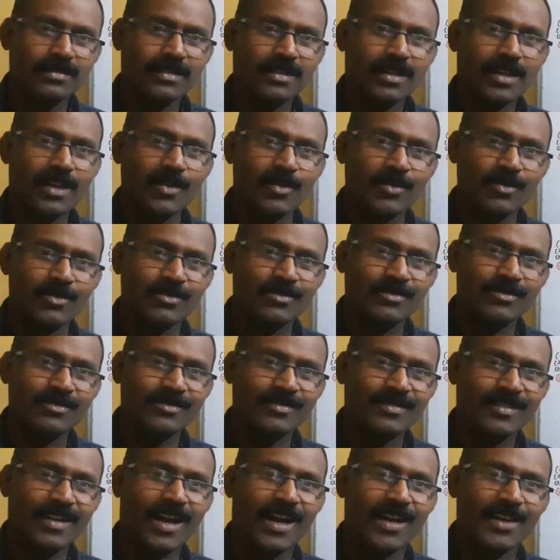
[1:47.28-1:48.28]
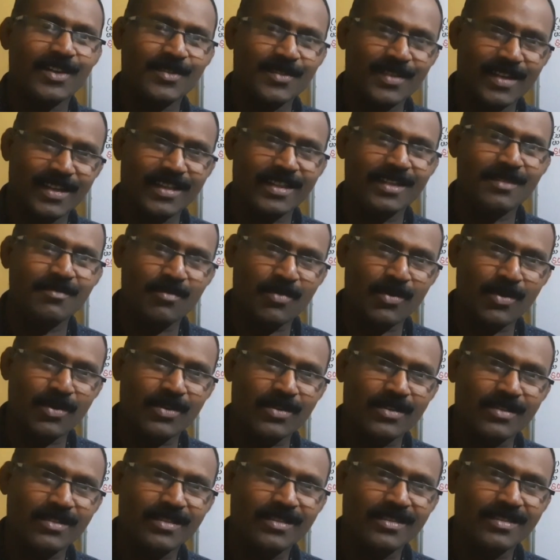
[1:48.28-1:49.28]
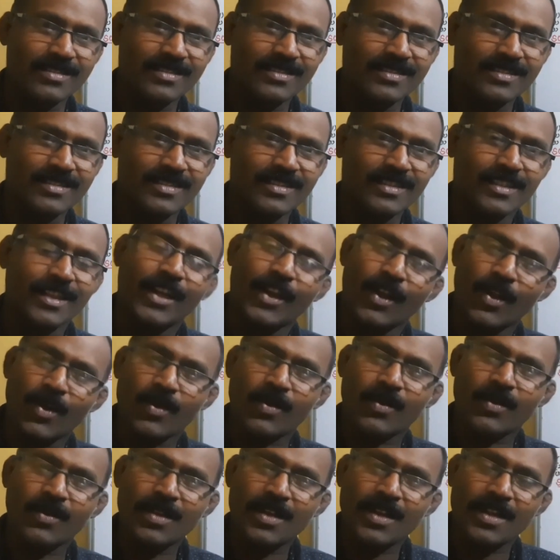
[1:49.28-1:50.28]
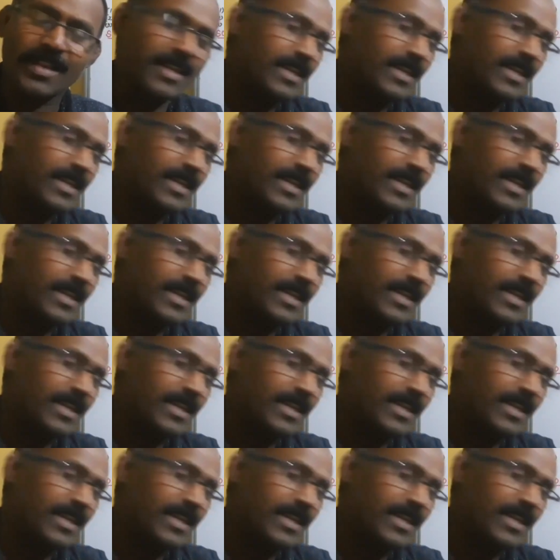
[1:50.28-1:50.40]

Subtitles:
Hello? Are you getting bored? No?